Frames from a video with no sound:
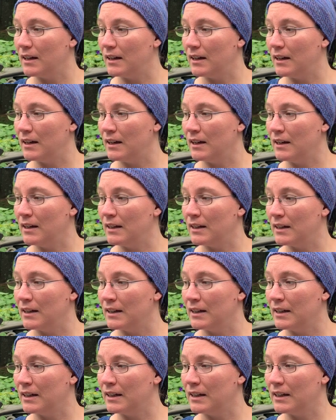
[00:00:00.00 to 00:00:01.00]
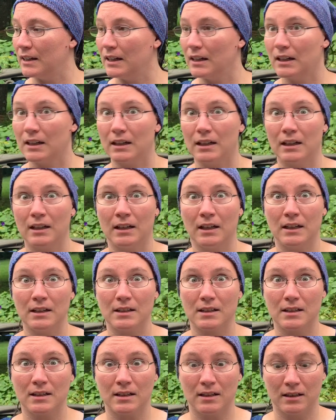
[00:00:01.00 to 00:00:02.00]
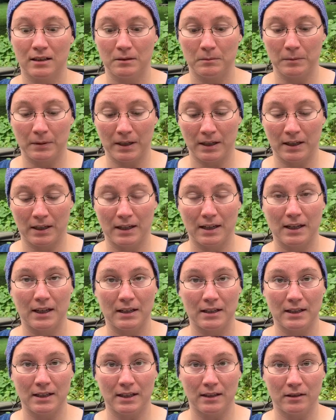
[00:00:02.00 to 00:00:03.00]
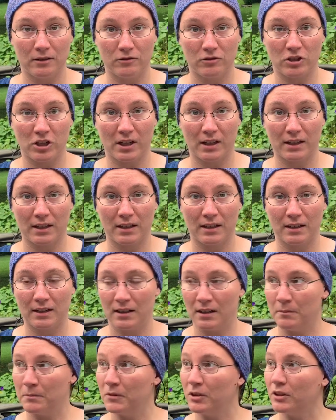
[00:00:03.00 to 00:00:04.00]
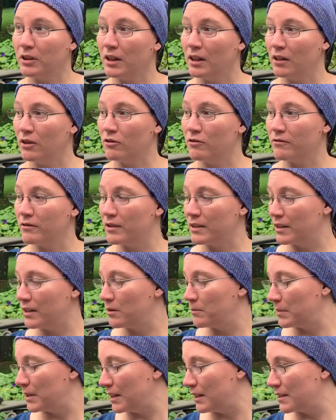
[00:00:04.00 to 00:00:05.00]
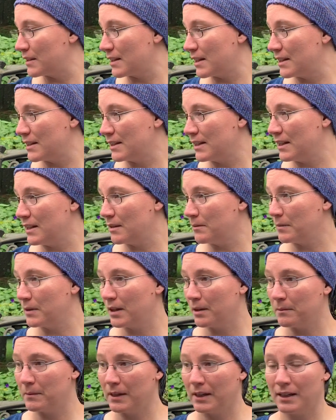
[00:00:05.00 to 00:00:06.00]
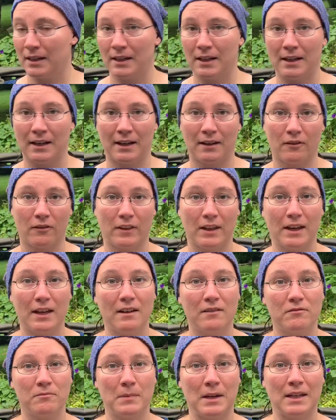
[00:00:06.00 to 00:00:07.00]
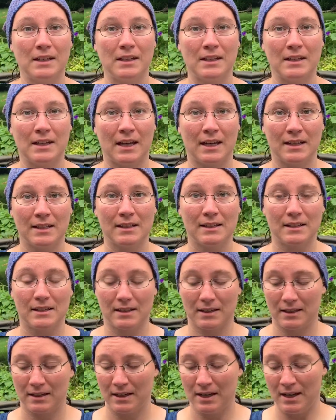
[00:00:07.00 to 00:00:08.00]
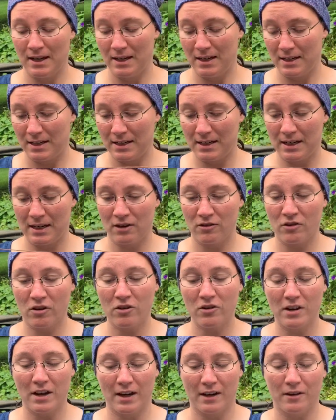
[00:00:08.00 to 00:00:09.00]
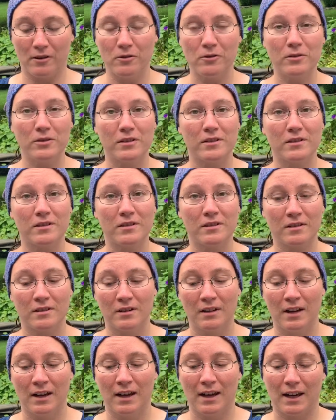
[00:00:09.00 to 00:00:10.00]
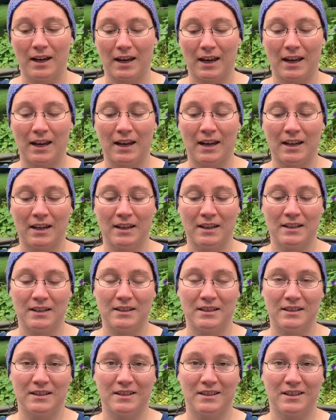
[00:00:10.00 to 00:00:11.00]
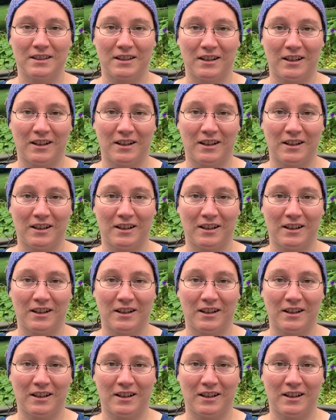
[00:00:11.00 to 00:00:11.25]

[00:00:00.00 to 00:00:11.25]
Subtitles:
I got stung by a yellow jacket, and I'm looking over there because I see them coming in and out. They have made a nest near our house and